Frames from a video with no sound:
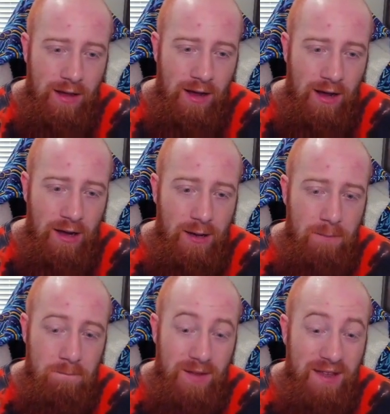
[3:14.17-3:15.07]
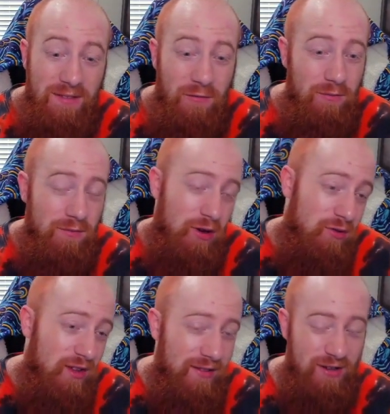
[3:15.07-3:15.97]
And
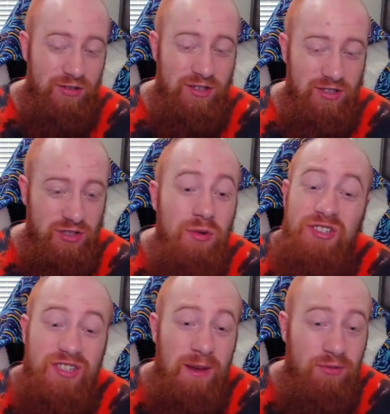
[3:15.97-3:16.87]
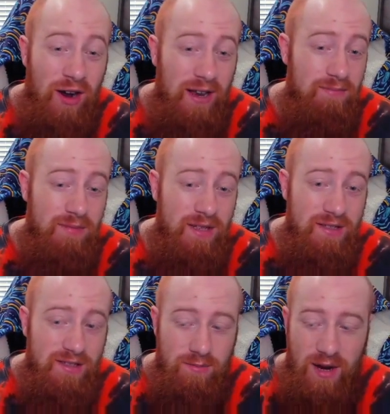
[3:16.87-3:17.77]
something else you can just do is just keep trying.
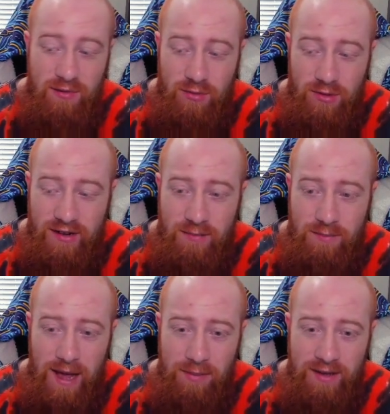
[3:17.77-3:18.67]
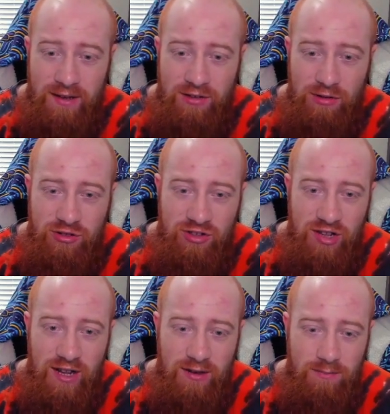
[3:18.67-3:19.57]
Sometimes what'll end up happening is you'll just
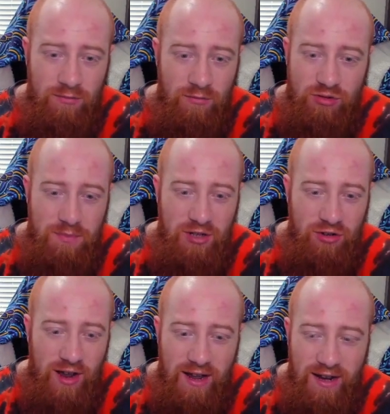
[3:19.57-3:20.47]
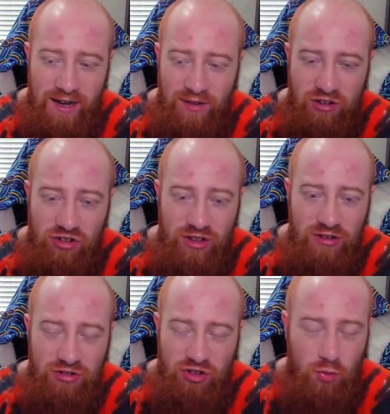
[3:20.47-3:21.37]
be trying, and eventually
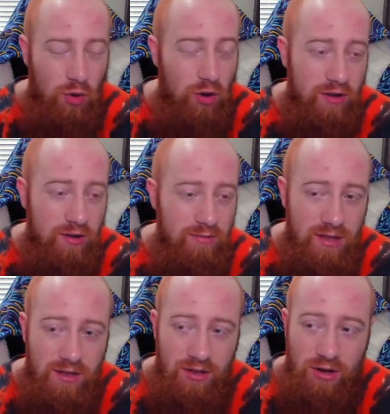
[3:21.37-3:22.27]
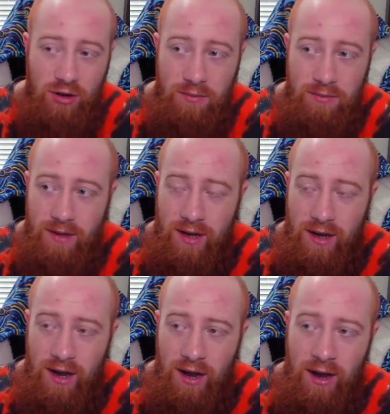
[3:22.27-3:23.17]
it'll just work, you know?
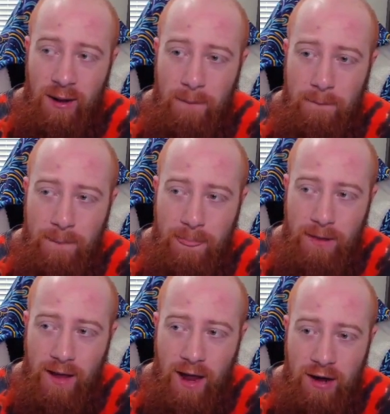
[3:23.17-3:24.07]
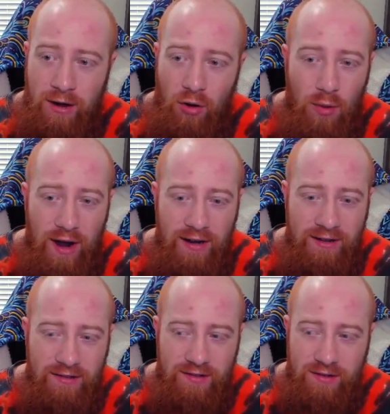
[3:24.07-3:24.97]
I don't know why it
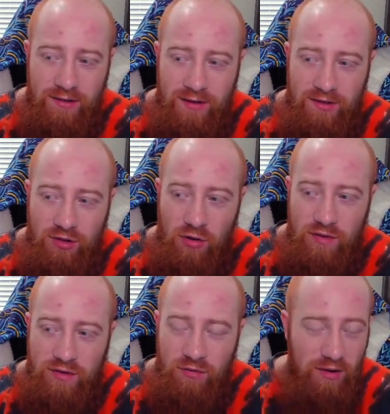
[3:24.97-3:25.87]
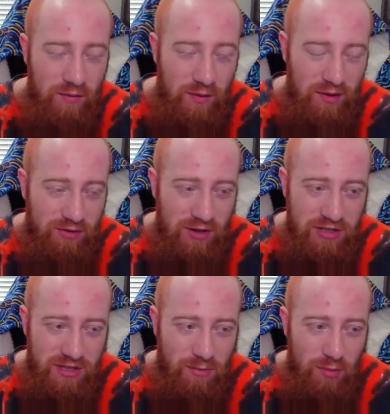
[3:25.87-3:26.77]
is. The servers are very strange
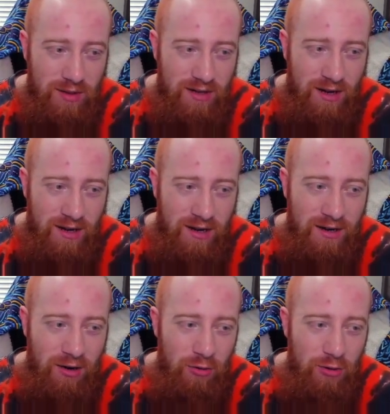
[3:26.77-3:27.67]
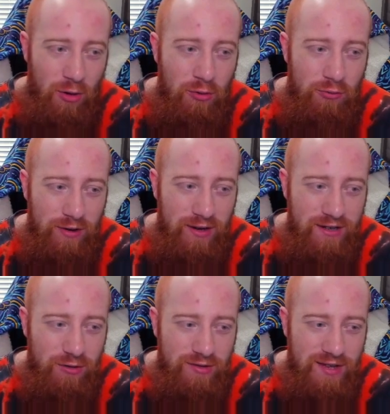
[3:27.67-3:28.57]
at the moment. Who
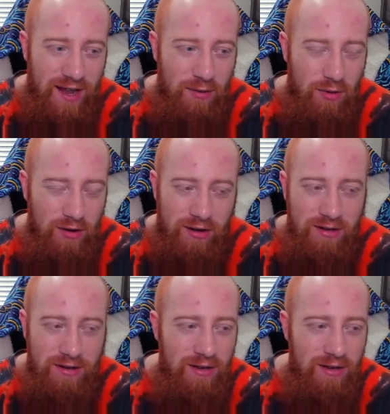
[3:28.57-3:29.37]
really knows how they work?